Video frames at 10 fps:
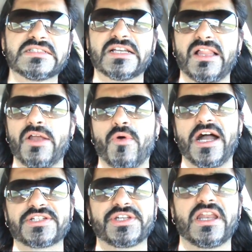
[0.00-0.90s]
Until I
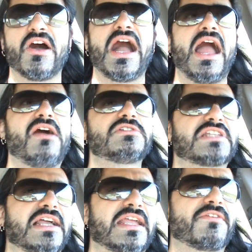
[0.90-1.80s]
watch it. No, I
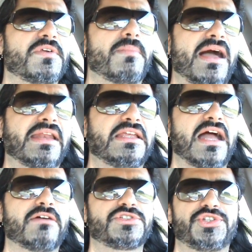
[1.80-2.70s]
was like
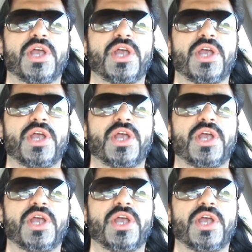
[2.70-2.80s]
everybody. I was